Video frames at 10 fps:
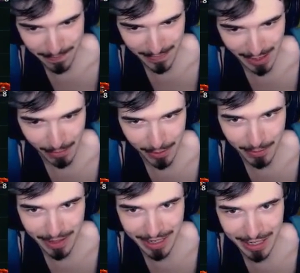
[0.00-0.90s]
I wonder
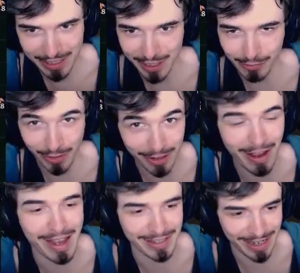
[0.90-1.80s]
whether he's going to
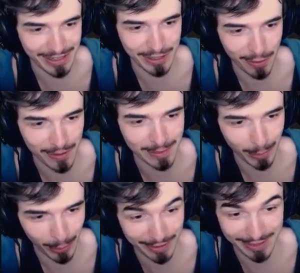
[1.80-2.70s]
realize and actually go to
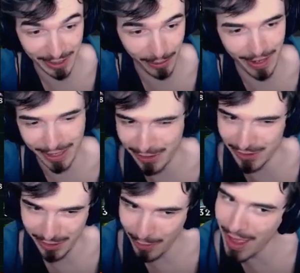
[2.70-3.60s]
spawn and sell that.
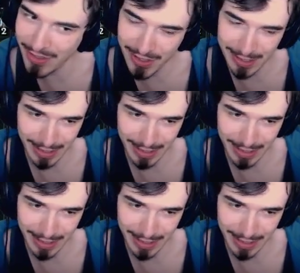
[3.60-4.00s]
Because, you know, that's...